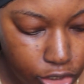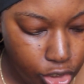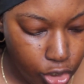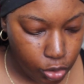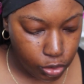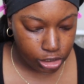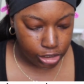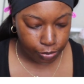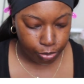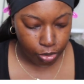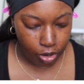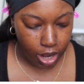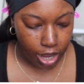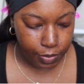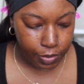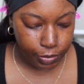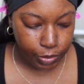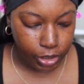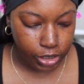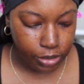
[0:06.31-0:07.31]
So to
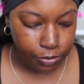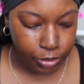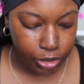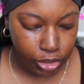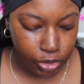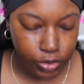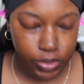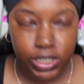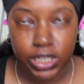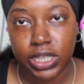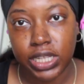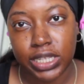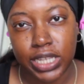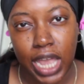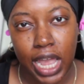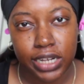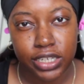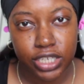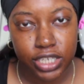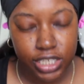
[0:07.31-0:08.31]
prime, I'm going to be using the
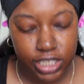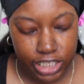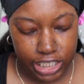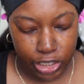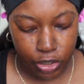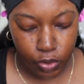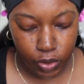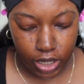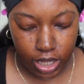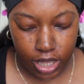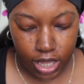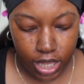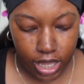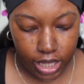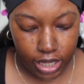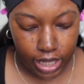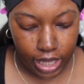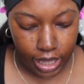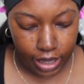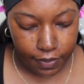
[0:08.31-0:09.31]
Tatcha Silk
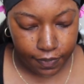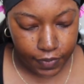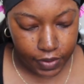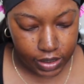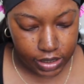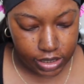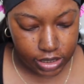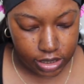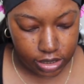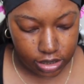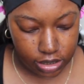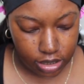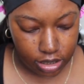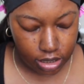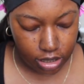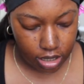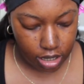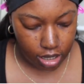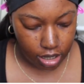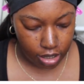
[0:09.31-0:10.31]
Canvas
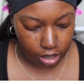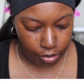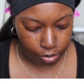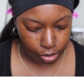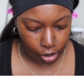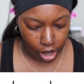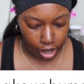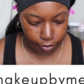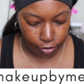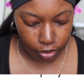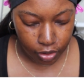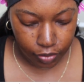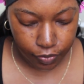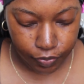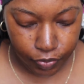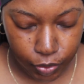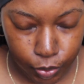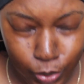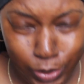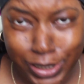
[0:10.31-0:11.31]
primer,
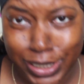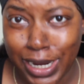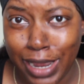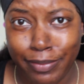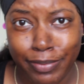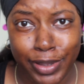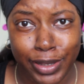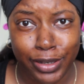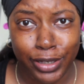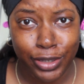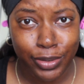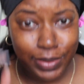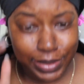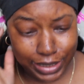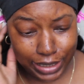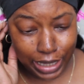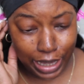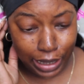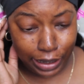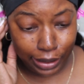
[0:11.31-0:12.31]
which I've been
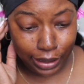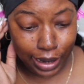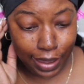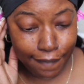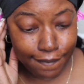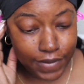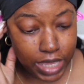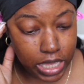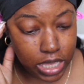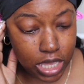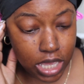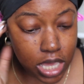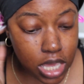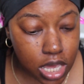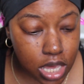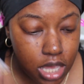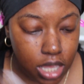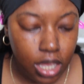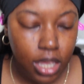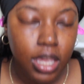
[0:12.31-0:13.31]
using and
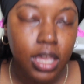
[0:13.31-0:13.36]
loving.